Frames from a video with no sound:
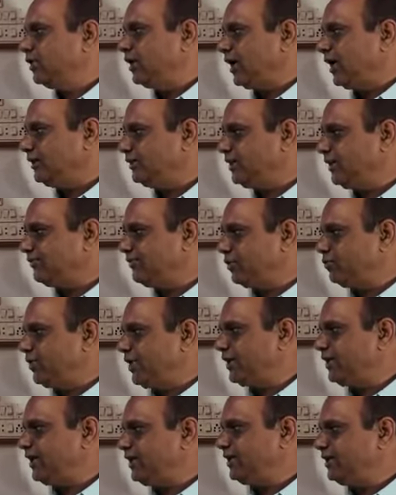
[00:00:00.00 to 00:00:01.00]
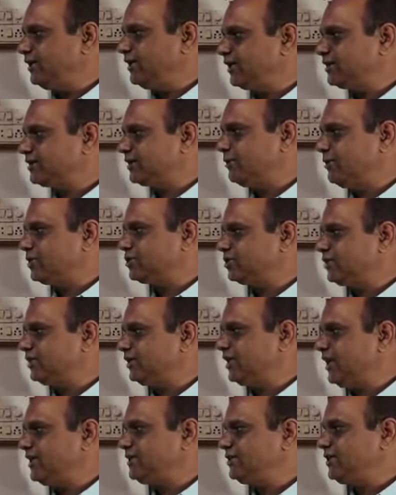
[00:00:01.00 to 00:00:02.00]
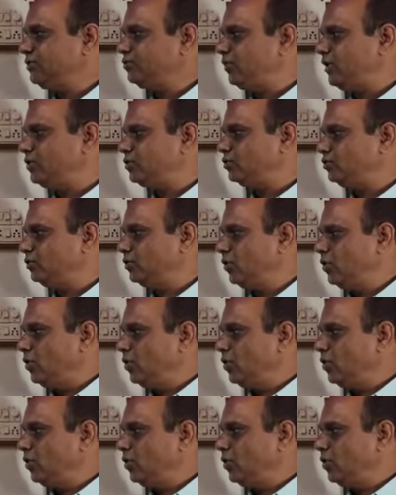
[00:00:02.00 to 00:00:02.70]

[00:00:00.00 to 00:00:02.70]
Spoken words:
and therefore we are getting here summation k is equal to